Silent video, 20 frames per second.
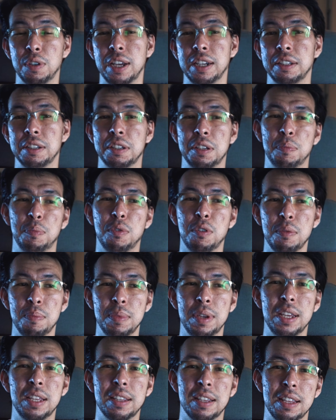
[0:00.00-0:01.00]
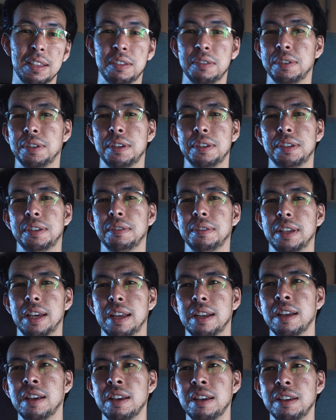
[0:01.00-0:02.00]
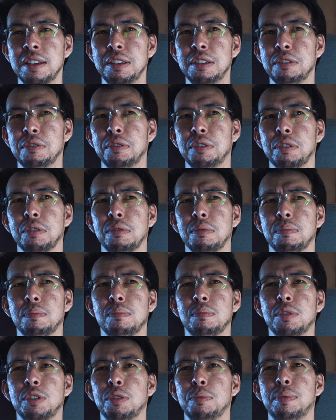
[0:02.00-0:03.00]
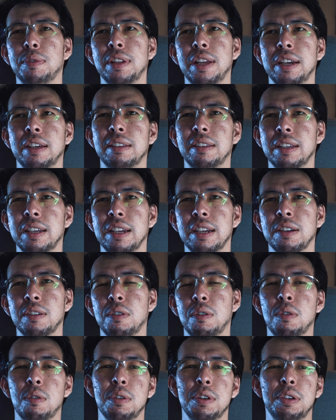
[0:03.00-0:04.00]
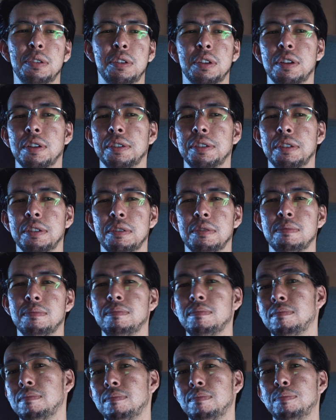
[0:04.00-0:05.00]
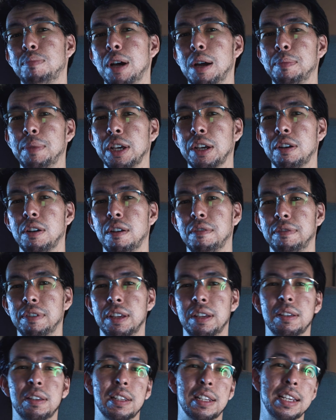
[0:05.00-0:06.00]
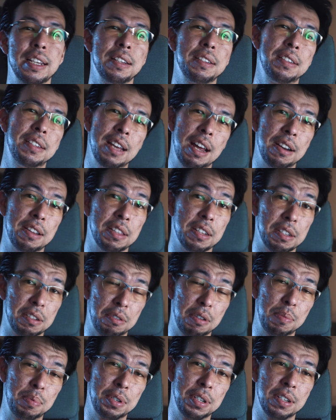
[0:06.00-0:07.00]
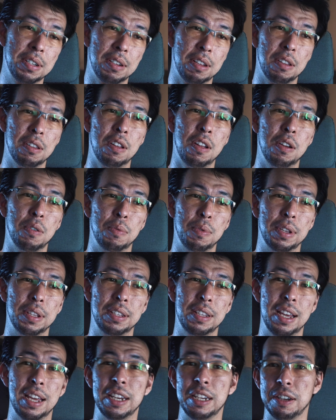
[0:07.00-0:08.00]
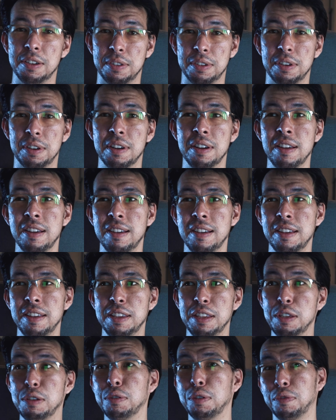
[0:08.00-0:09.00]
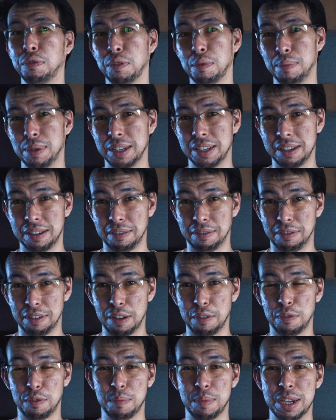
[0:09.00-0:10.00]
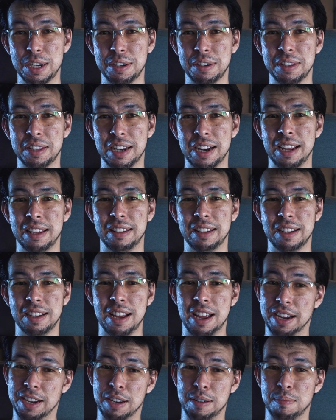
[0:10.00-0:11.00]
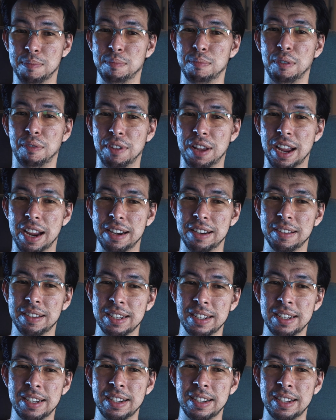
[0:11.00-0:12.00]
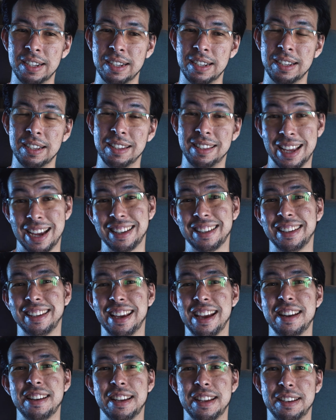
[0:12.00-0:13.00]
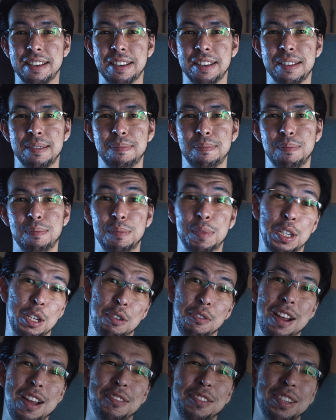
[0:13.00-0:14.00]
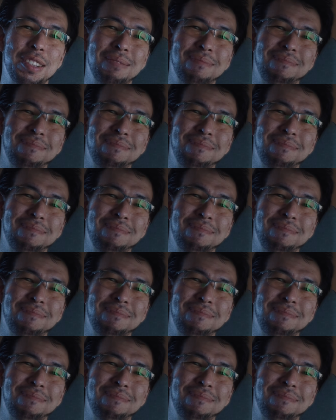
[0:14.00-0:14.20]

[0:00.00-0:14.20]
like to support me, then there's also that YouTube super like thing, or you could also buy me a coffee. Links down in the description, along with any other useful bits of information that I think I can provide. Thanks again, and see you around.